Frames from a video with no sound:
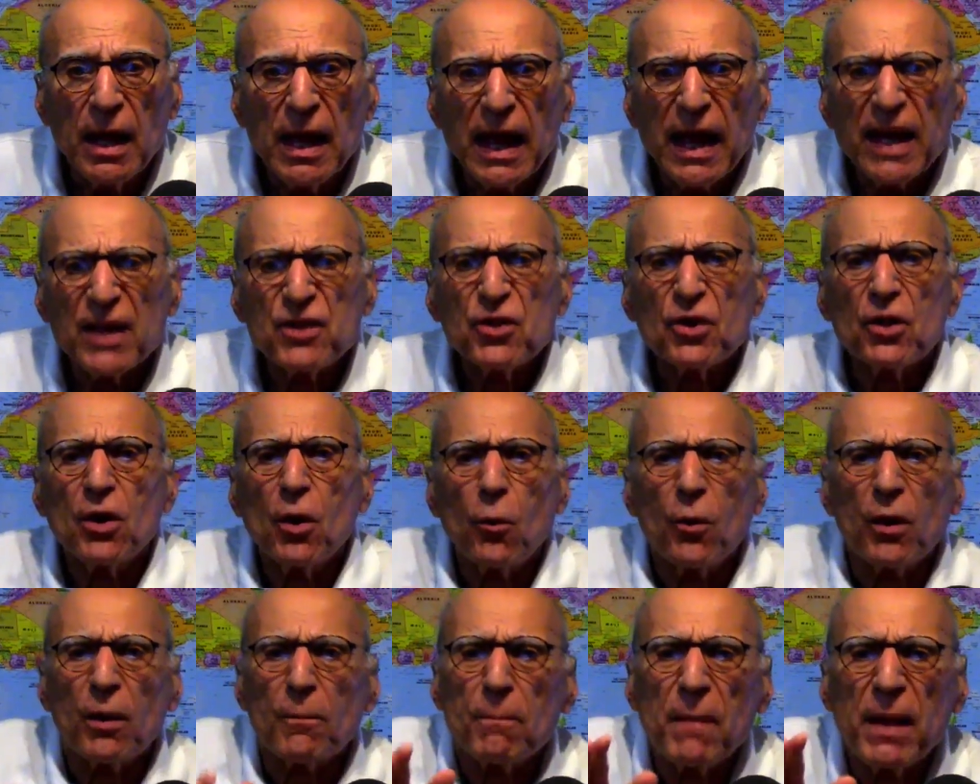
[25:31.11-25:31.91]
And you know
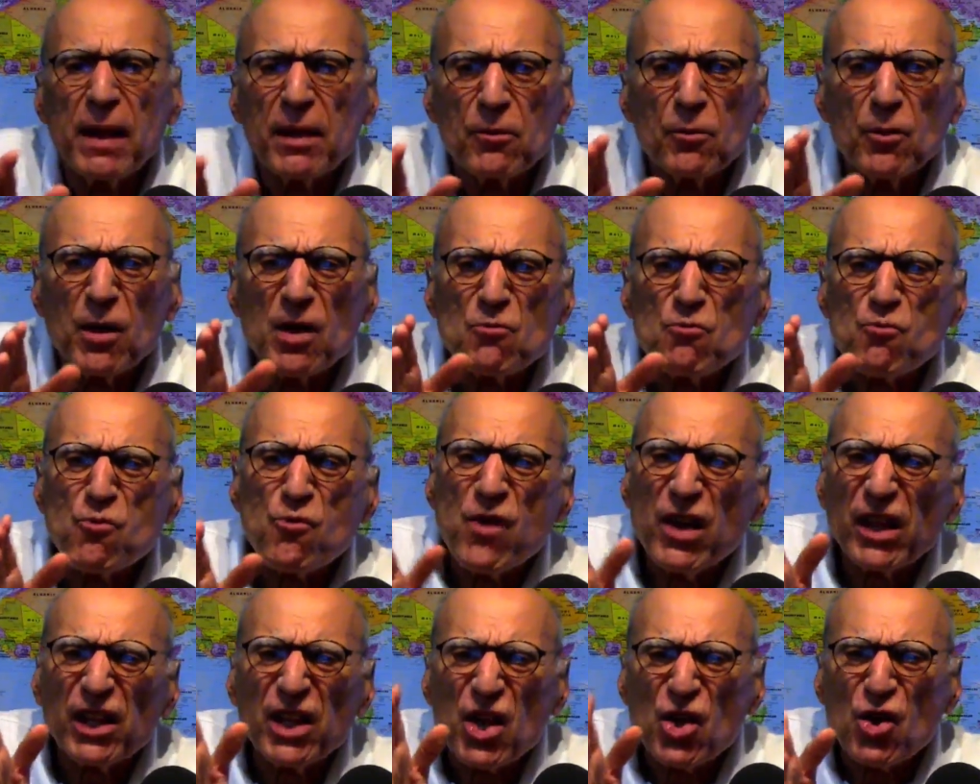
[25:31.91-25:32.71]
what
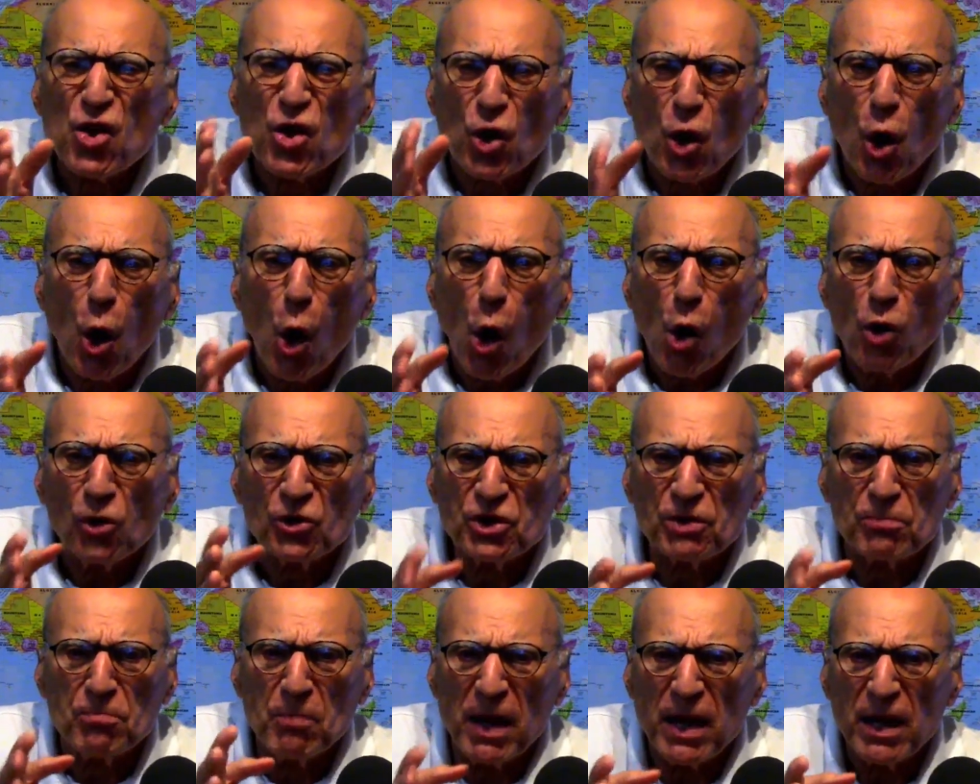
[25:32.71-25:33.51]
really
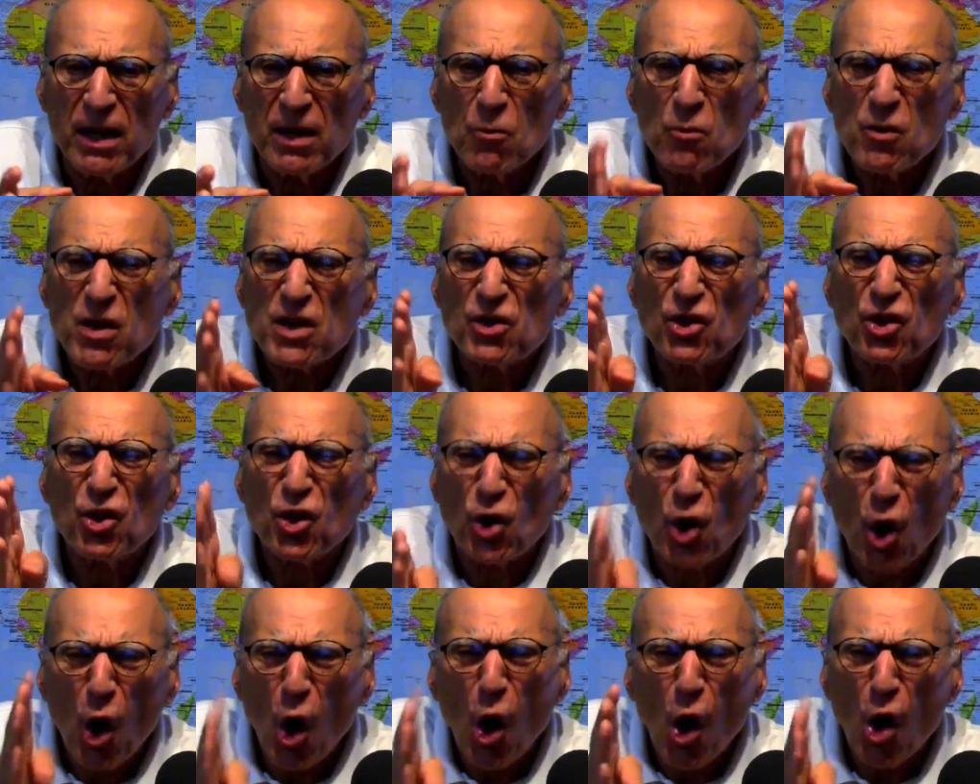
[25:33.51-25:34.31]
galls me? What
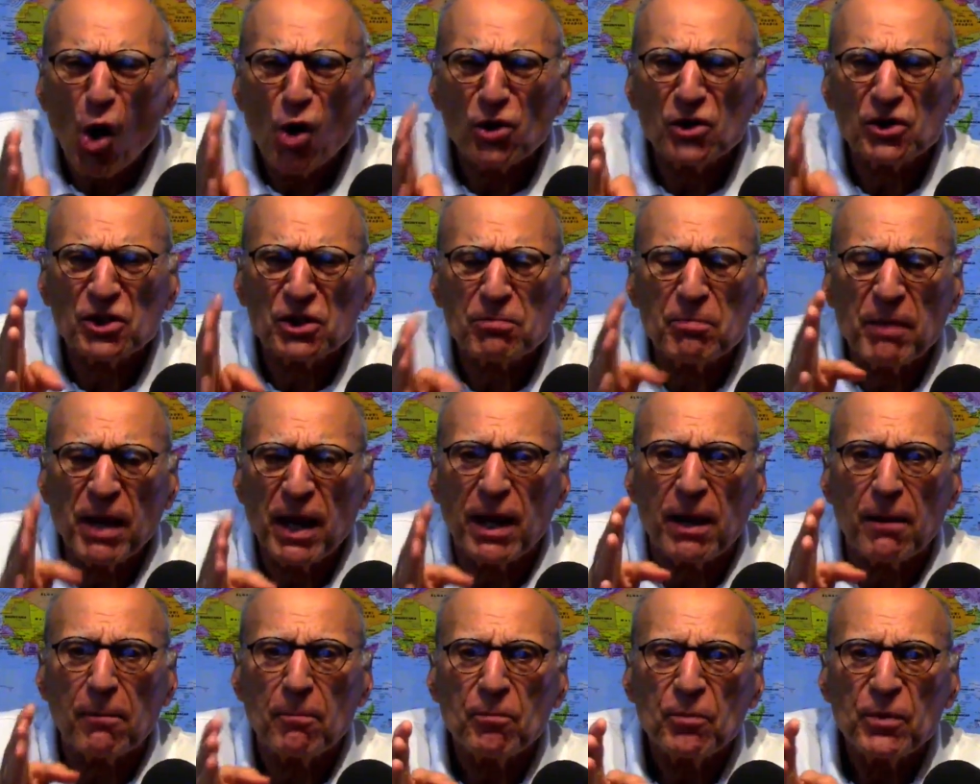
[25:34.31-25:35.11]
galls
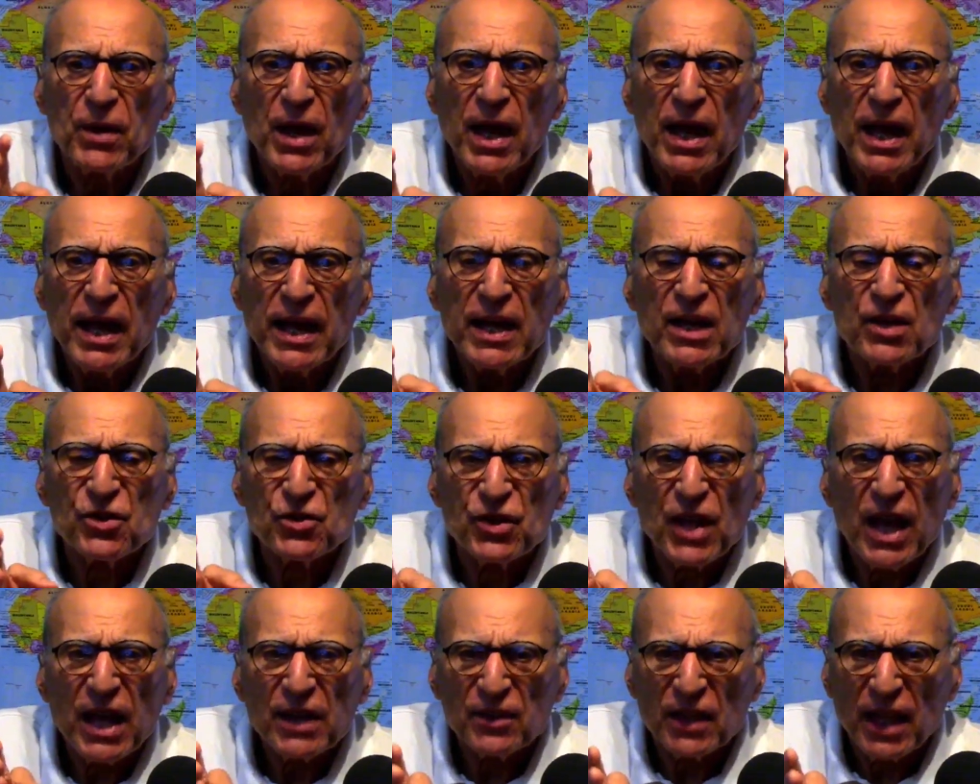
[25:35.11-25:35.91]
me is
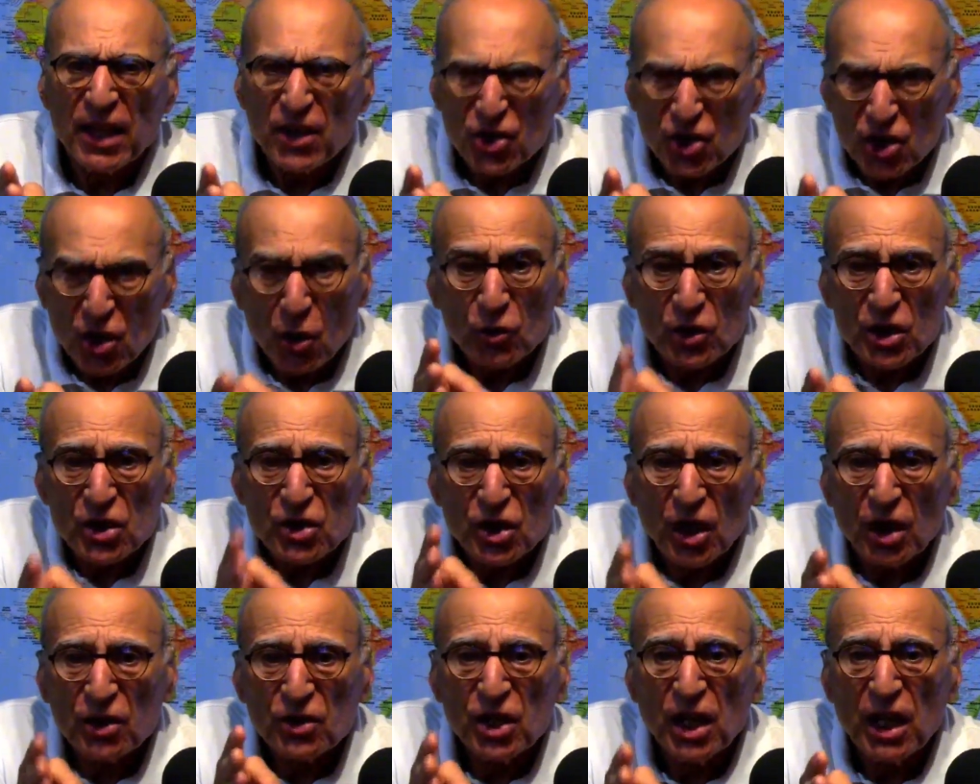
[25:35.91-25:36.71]
that they showed this
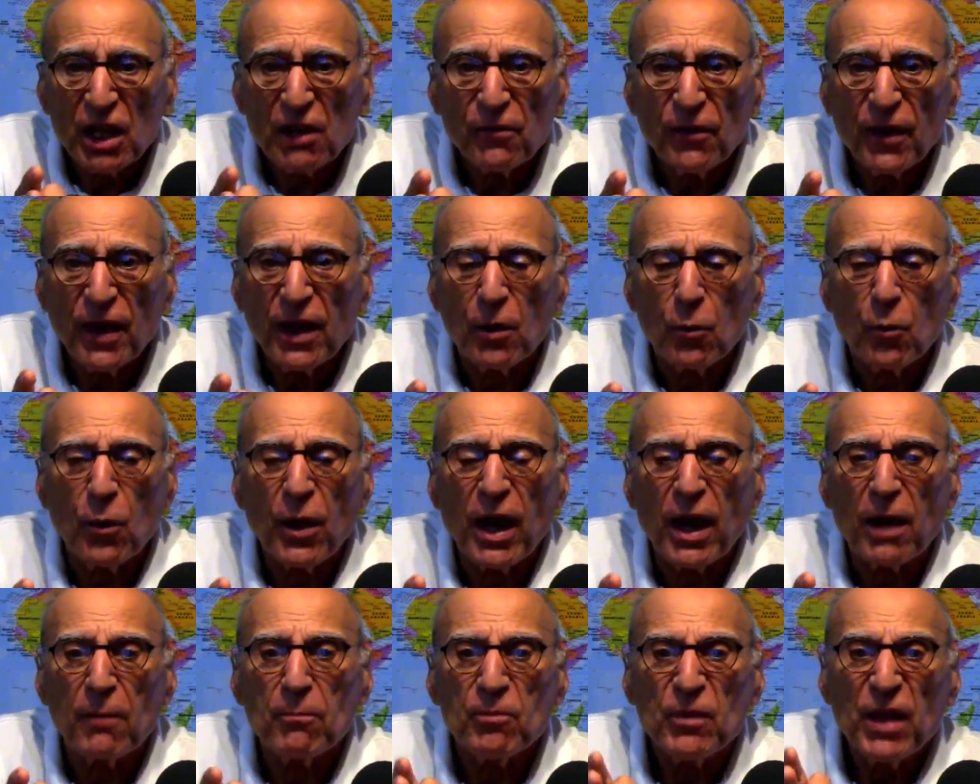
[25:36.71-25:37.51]
on TV
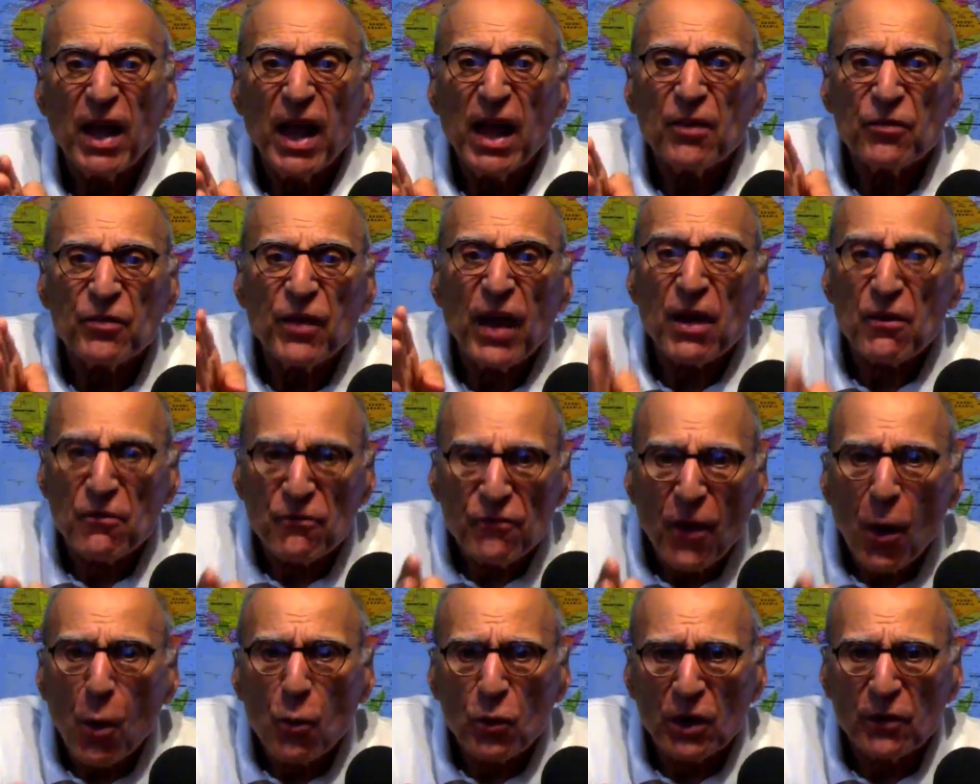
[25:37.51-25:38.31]
where they
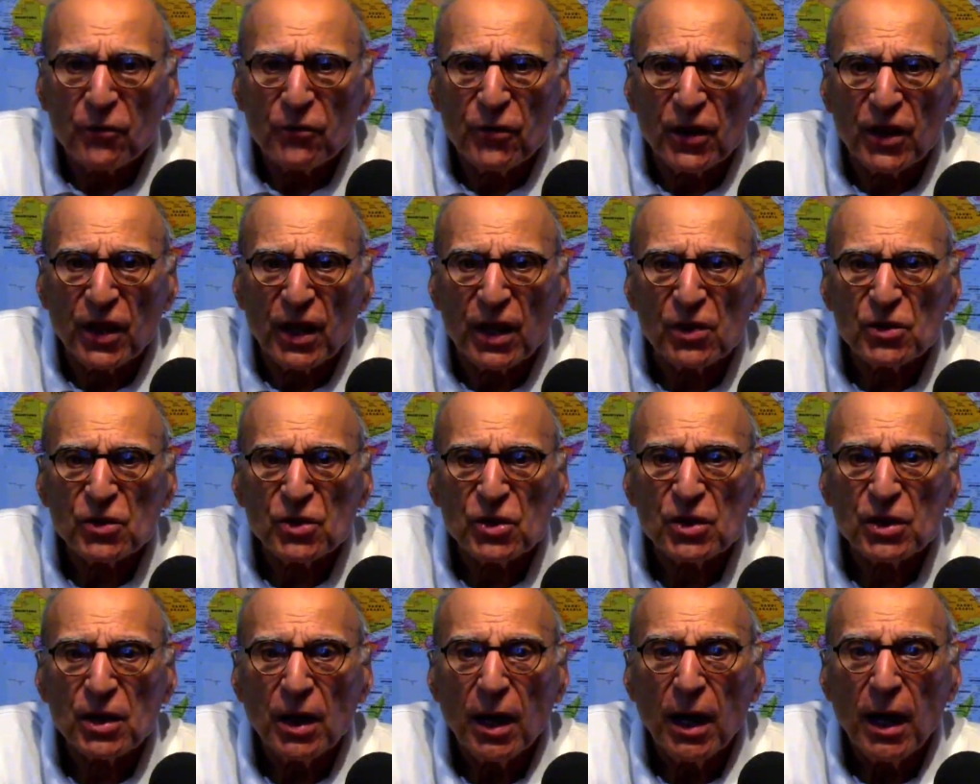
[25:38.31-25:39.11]
voted for this,